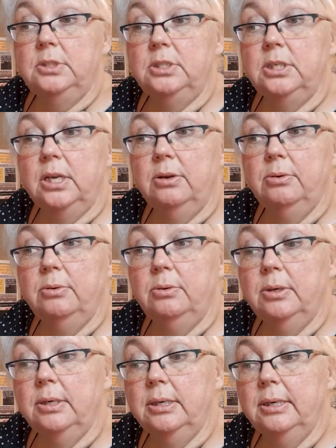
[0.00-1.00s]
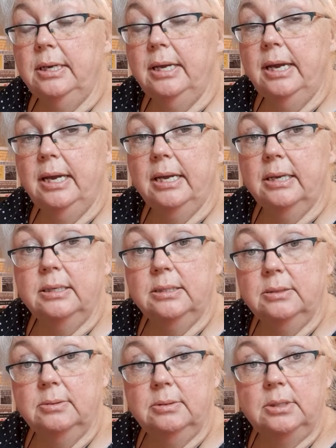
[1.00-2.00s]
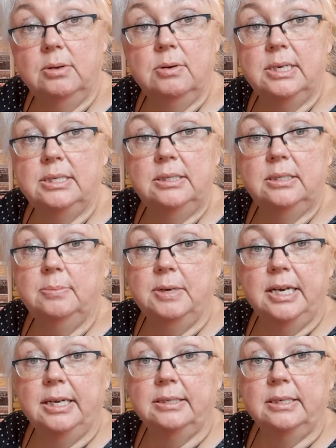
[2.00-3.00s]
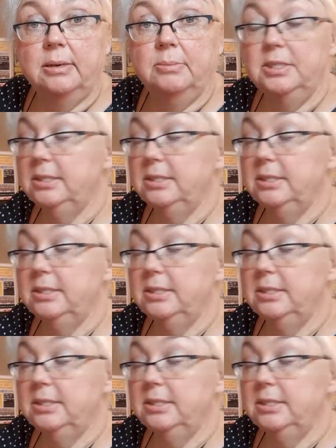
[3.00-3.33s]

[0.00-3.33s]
So, yeah, don't listen to me next time I